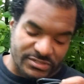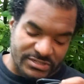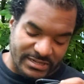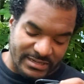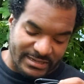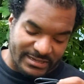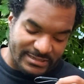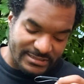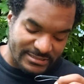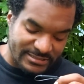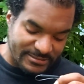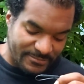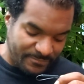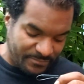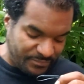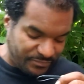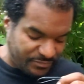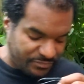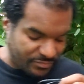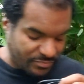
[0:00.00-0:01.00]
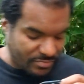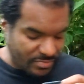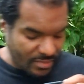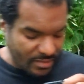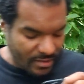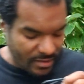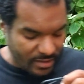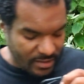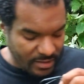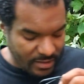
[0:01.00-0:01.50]
cheese.
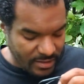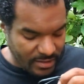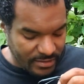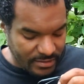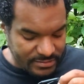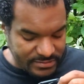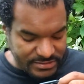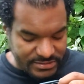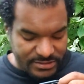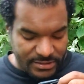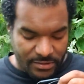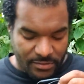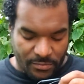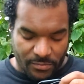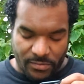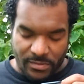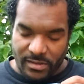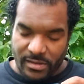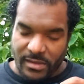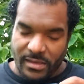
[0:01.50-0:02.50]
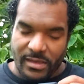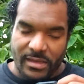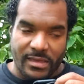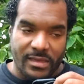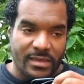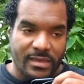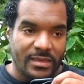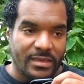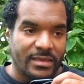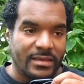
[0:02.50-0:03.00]
So,
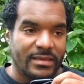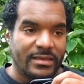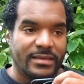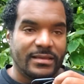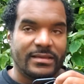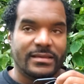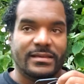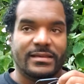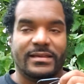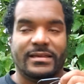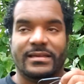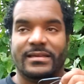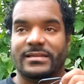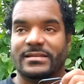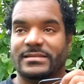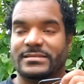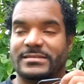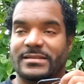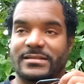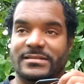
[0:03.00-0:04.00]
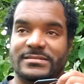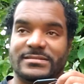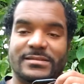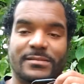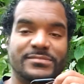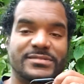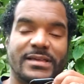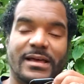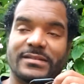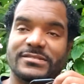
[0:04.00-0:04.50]
so
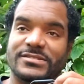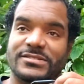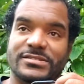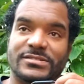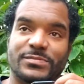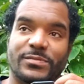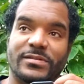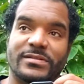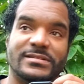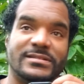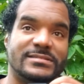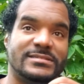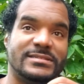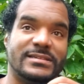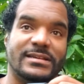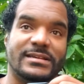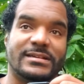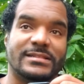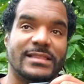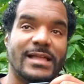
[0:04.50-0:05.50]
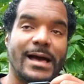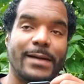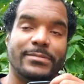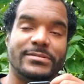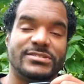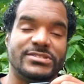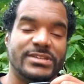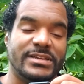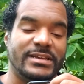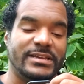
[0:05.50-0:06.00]
sometimes you just want to see a glob
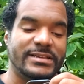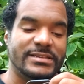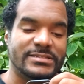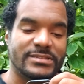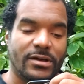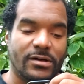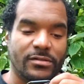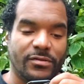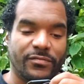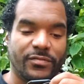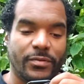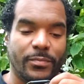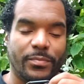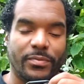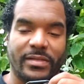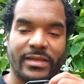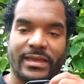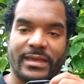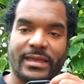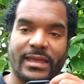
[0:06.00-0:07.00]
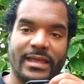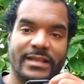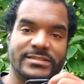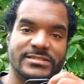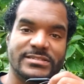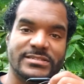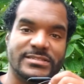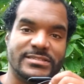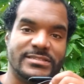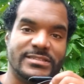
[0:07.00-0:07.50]
of cheese all over your plate and
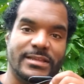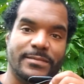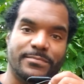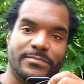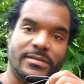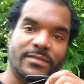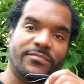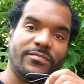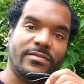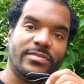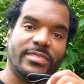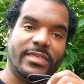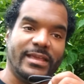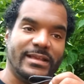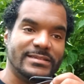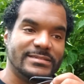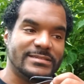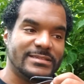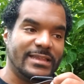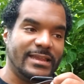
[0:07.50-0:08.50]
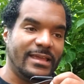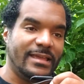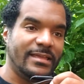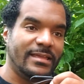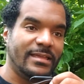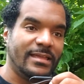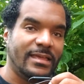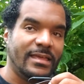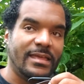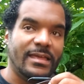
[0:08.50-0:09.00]
just dip different things in it.
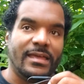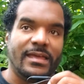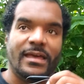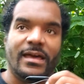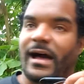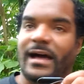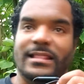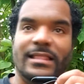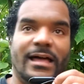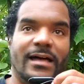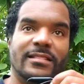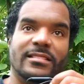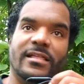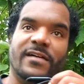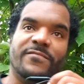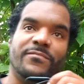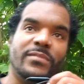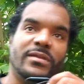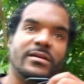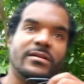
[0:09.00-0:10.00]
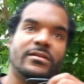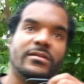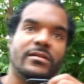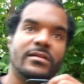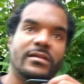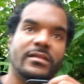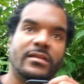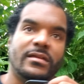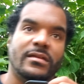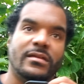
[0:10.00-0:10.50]
I, I love me a
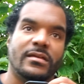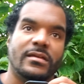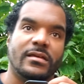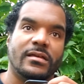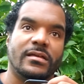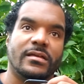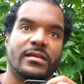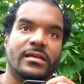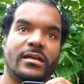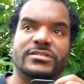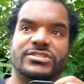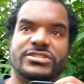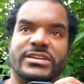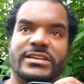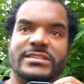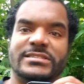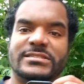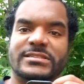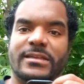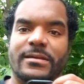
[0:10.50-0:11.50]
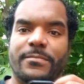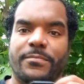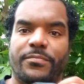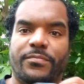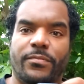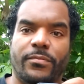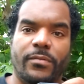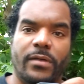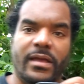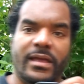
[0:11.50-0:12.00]
good cheese dip
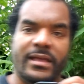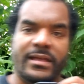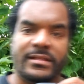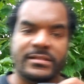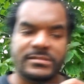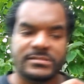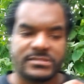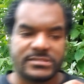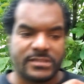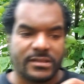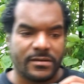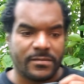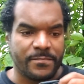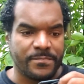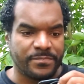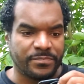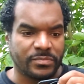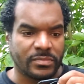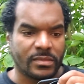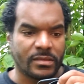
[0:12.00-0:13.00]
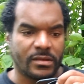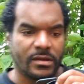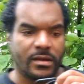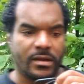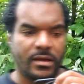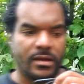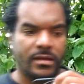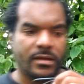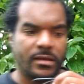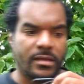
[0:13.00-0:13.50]
in some
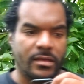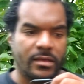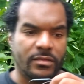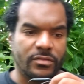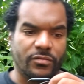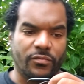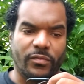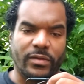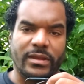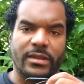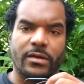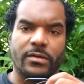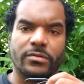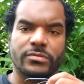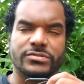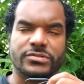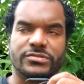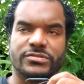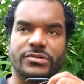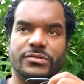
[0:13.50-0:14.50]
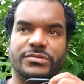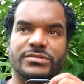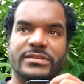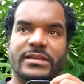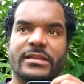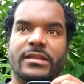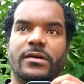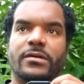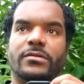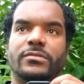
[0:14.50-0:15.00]
Doritos or
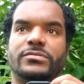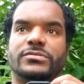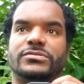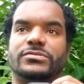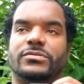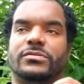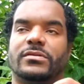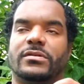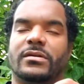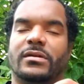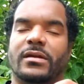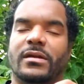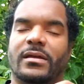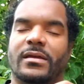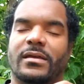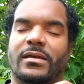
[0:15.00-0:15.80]
Tostitos or